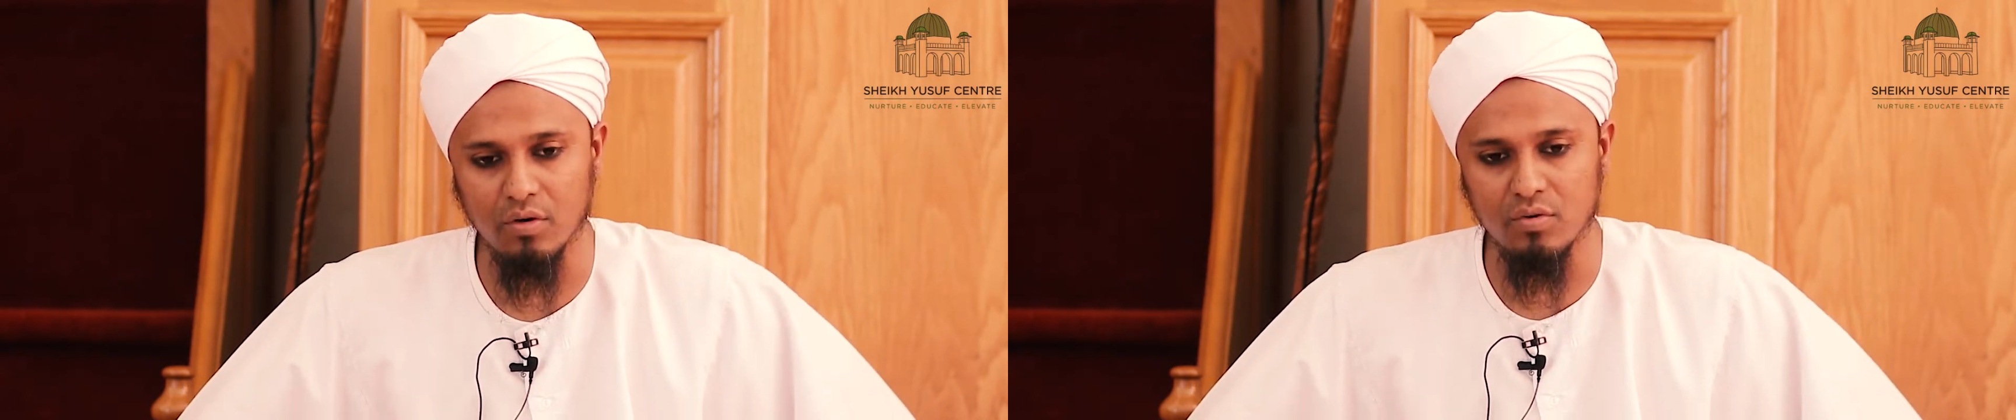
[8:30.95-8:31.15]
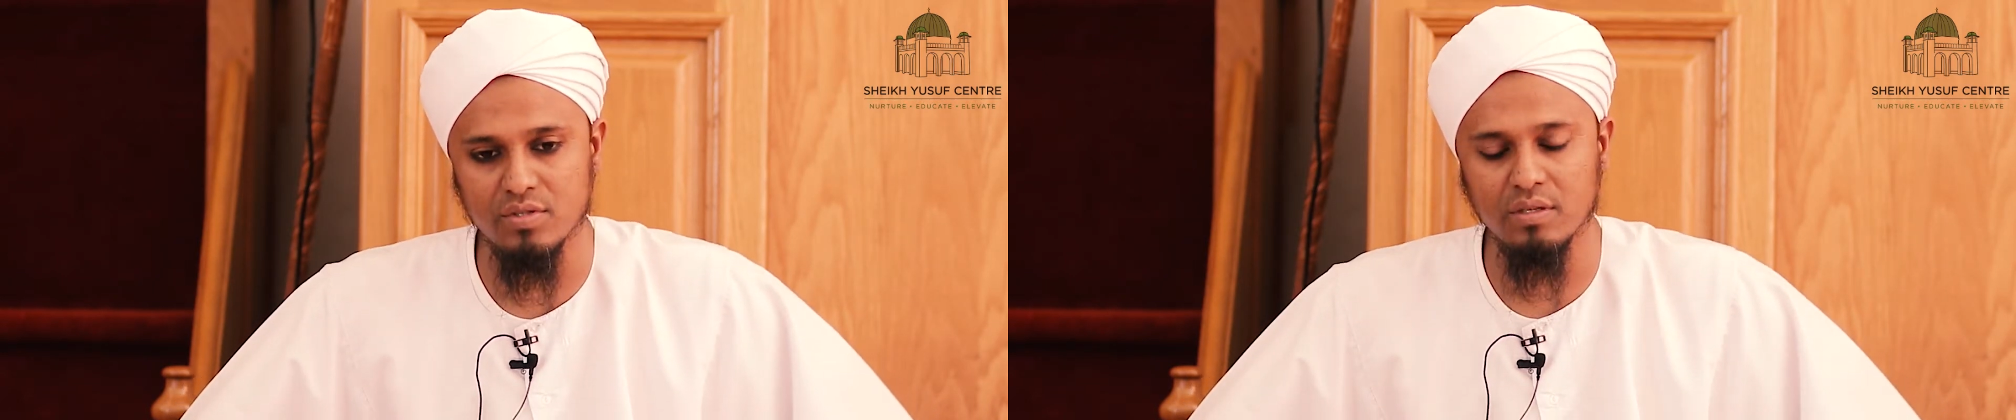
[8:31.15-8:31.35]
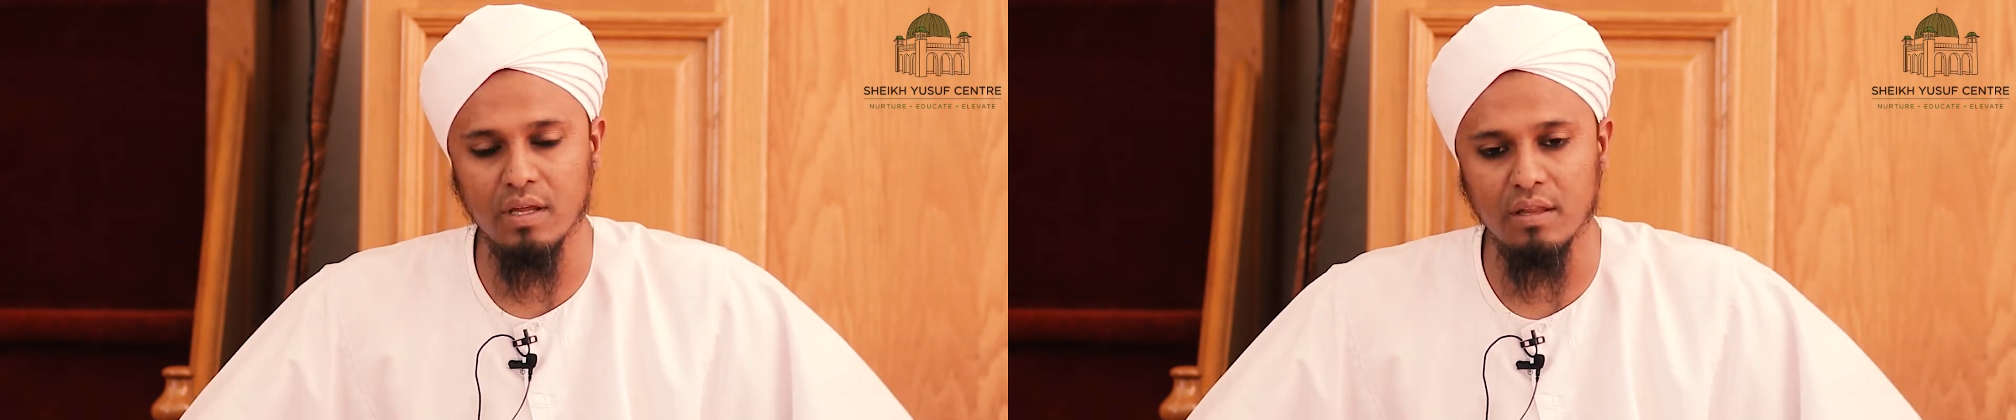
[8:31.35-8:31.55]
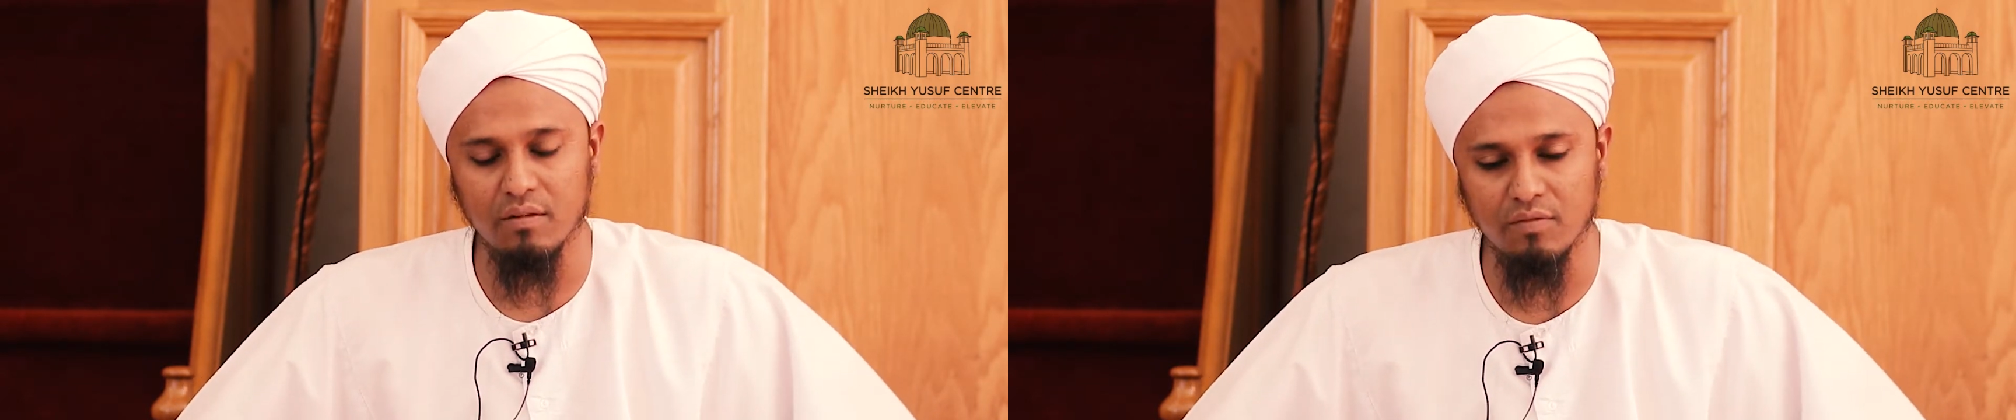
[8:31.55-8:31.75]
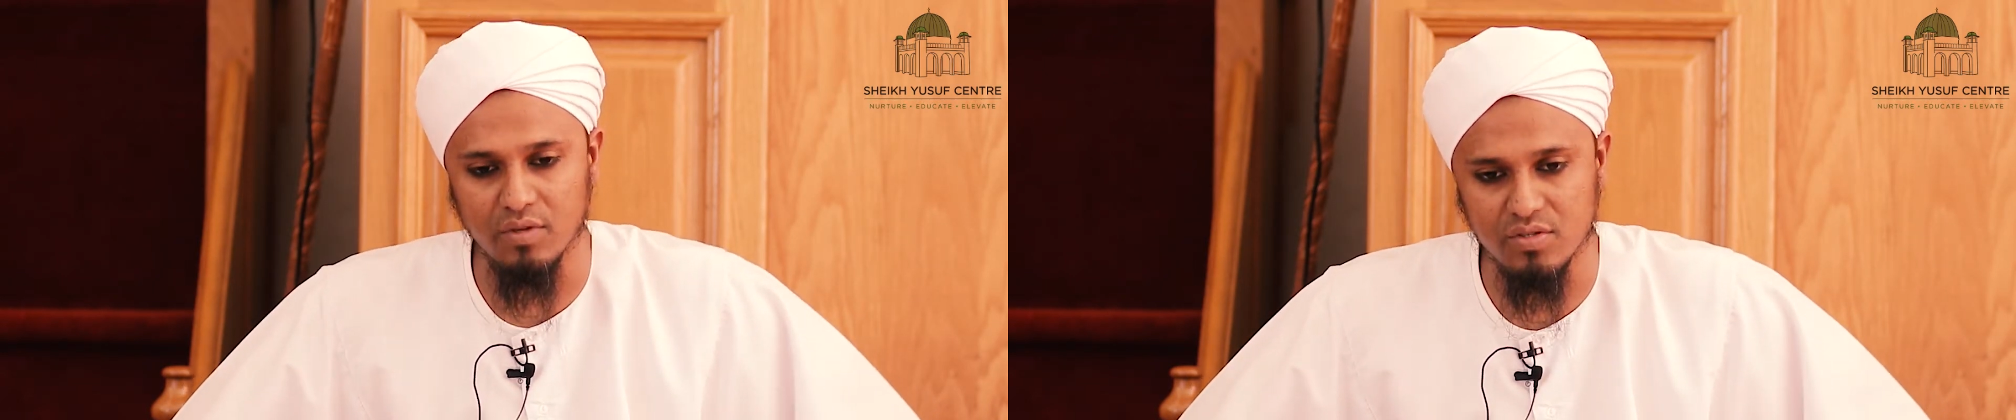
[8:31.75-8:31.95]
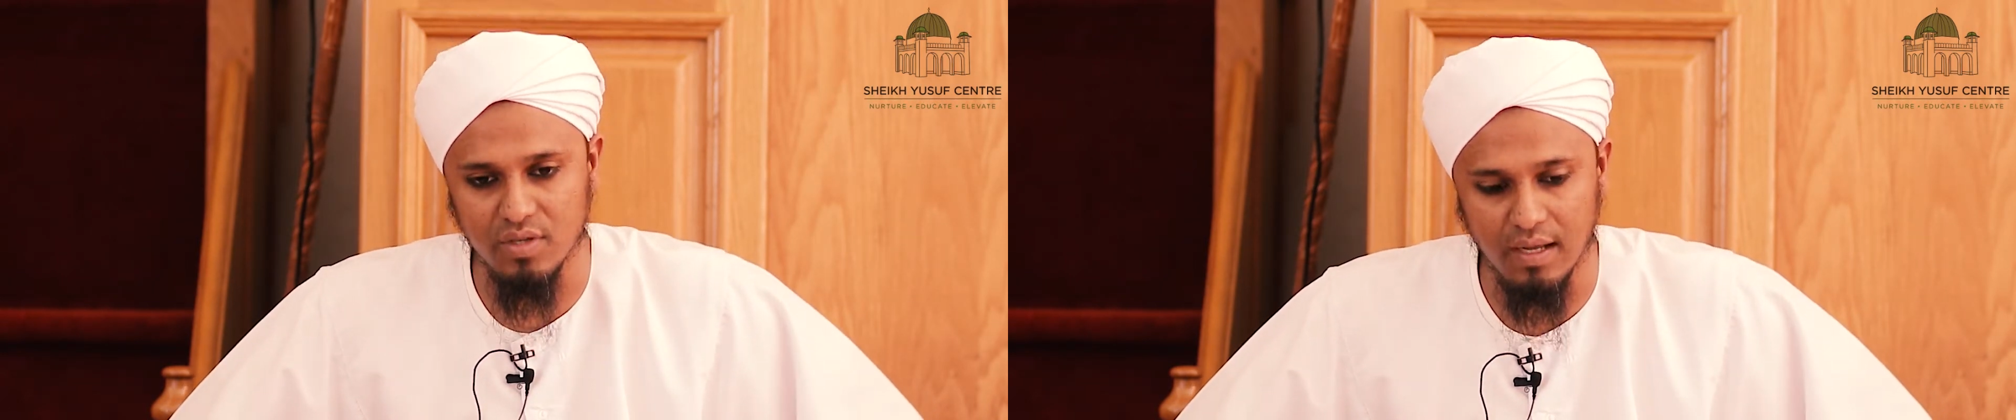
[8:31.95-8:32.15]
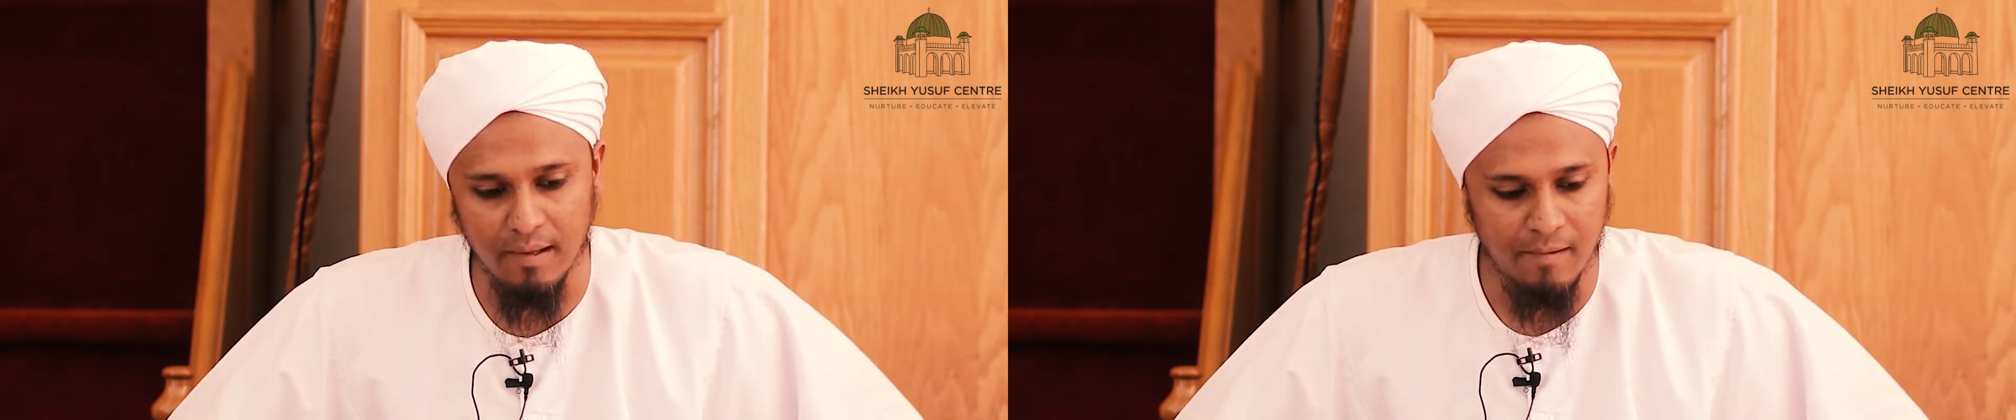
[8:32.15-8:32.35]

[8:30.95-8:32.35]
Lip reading: ghusl and then for the salah.